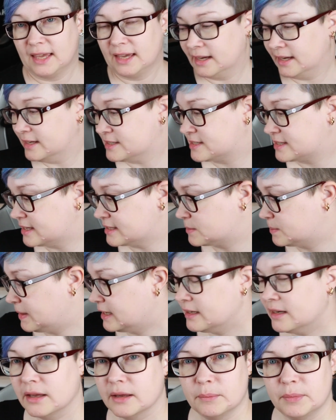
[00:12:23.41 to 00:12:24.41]
It's
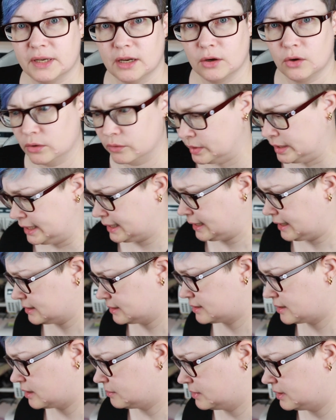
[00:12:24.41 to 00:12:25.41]
been a long weekend,
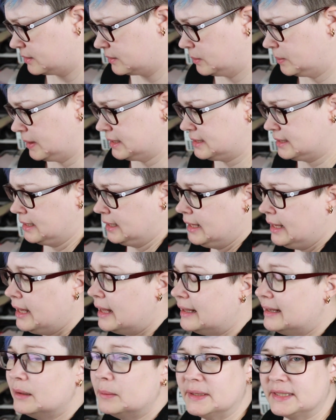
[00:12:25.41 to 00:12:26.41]
so I'm a little bit
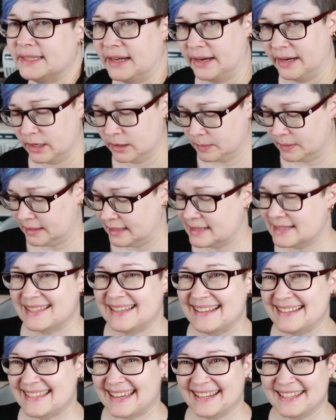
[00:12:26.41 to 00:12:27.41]
tired, but
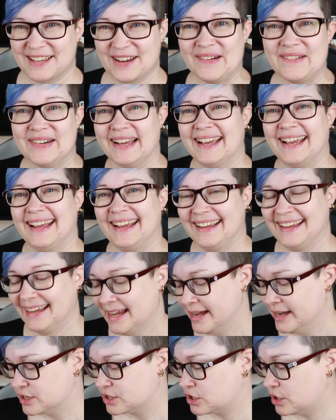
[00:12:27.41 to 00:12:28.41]
let's get going.
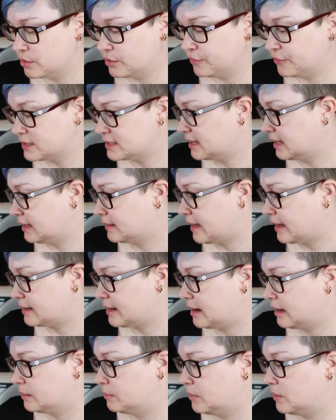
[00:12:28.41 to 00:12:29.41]
So the first thing
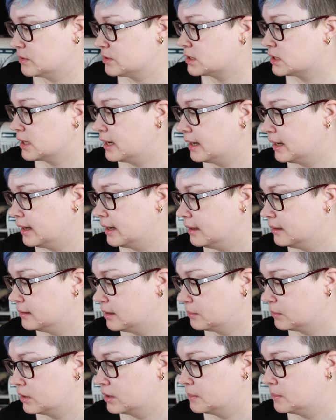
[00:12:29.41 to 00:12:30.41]
that I bought,
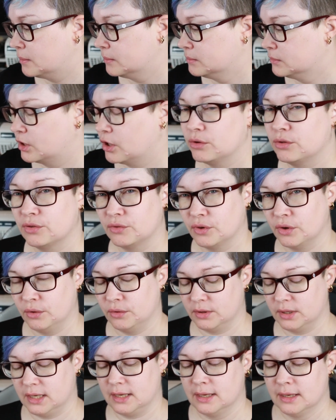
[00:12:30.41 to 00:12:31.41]
I'm gonna go
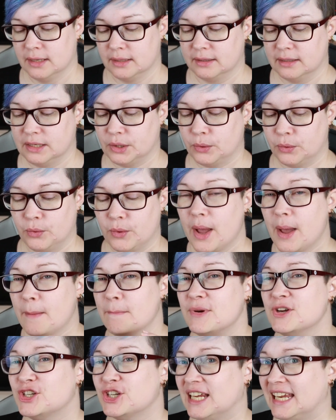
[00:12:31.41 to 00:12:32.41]
through the little
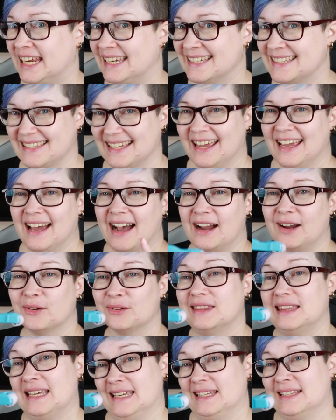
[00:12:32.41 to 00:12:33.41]
machines. I
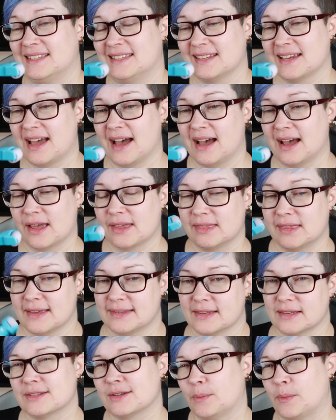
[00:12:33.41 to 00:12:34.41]
got this.
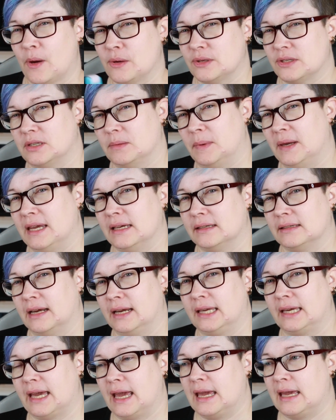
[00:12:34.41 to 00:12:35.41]
This is supposed to be
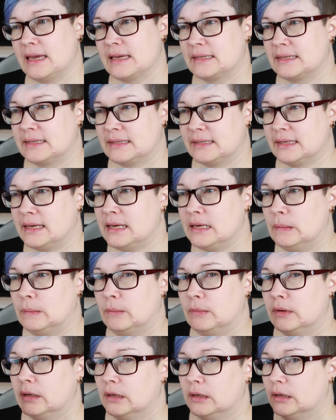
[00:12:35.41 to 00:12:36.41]
like a
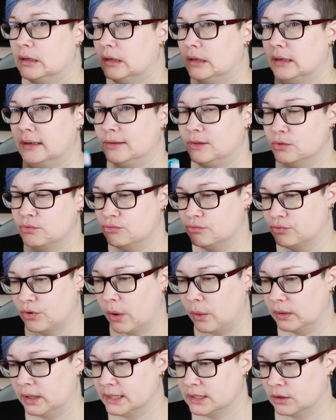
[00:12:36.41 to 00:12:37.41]
seam. You
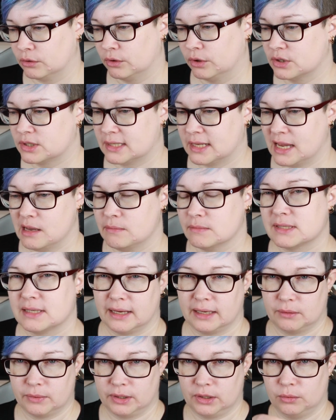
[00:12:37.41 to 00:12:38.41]
roll it on your seams,
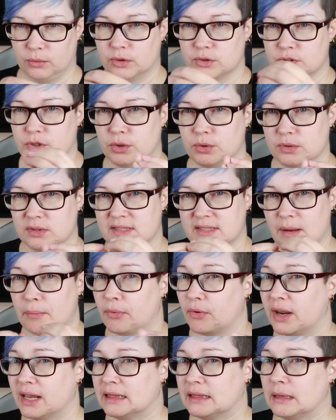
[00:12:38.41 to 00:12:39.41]
like when you want to
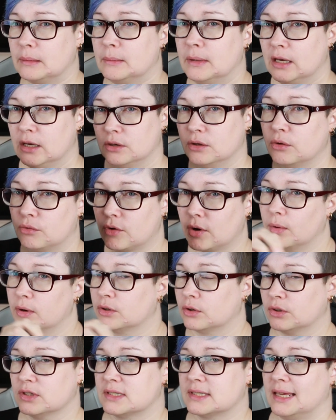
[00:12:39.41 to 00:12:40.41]
separate them, you roll
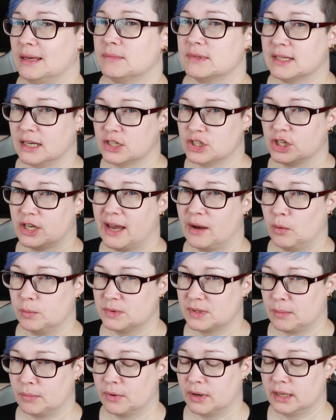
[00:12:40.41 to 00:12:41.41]
it on your seams and it should help
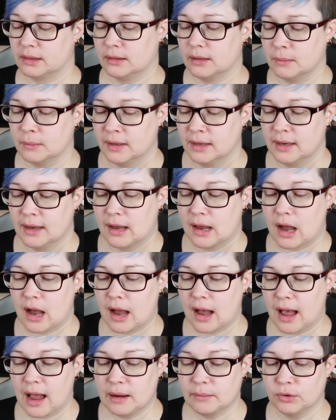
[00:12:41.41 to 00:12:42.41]
separate them.
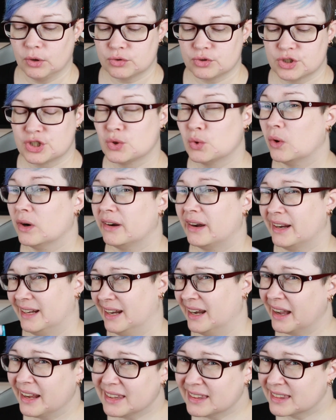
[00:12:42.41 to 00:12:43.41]
I'm not sure I
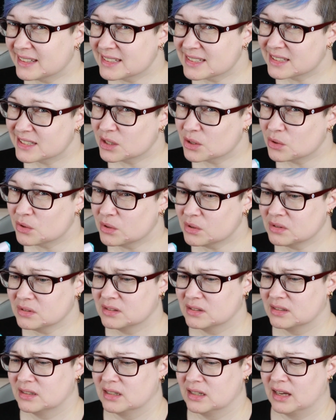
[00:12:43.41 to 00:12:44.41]
like this tool.
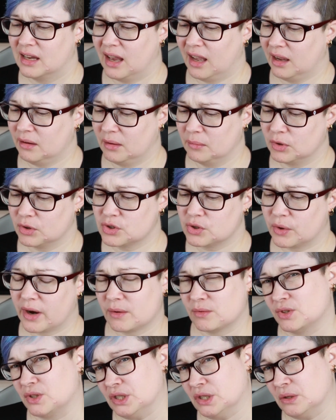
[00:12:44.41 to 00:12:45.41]
I'm not sure
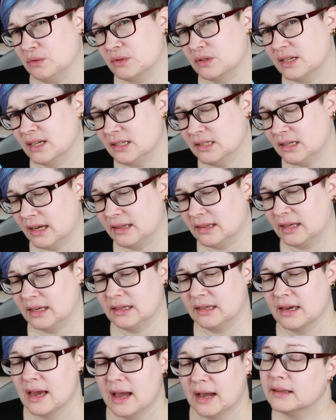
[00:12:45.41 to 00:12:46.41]
how to use it, I
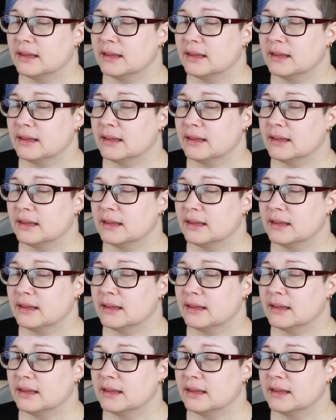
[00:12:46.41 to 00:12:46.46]
think.